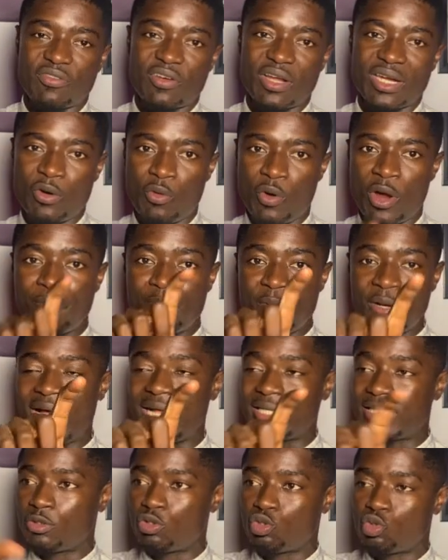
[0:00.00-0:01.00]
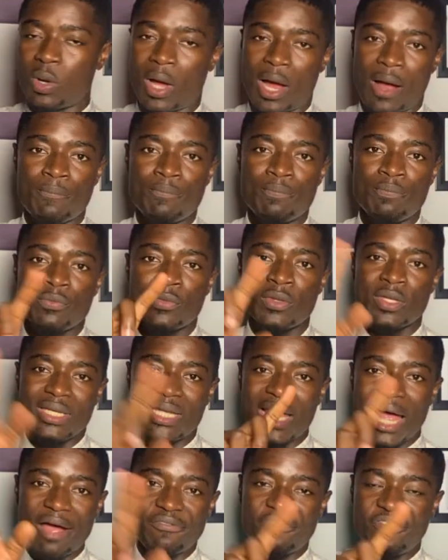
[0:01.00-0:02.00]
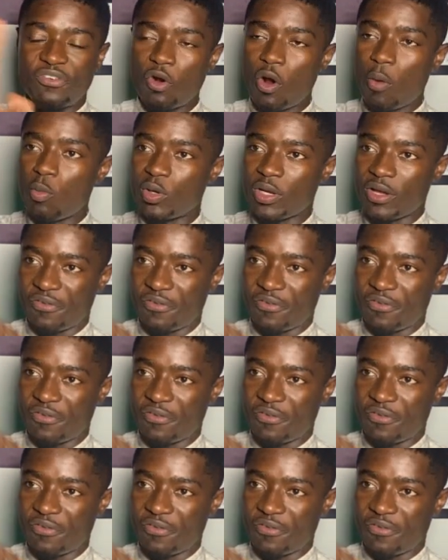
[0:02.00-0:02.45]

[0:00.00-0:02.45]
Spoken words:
There were players in Sua, you're from,